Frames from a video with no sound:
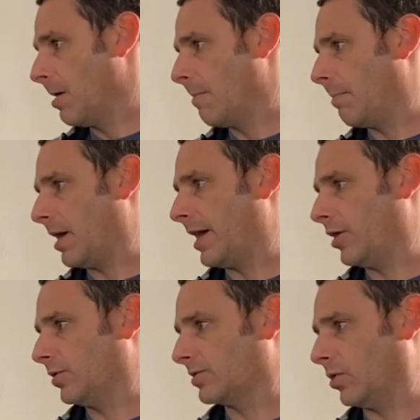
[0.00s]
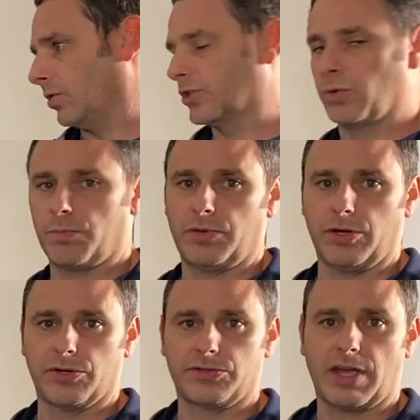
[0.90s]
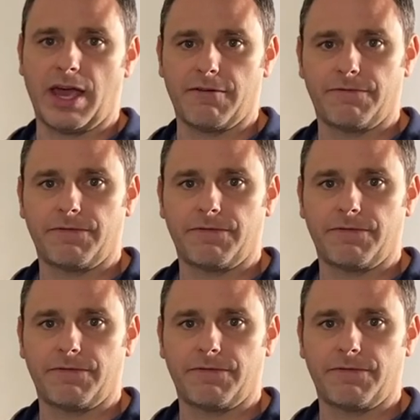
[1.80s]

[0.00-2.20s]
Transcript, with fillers: BIOS also appears to have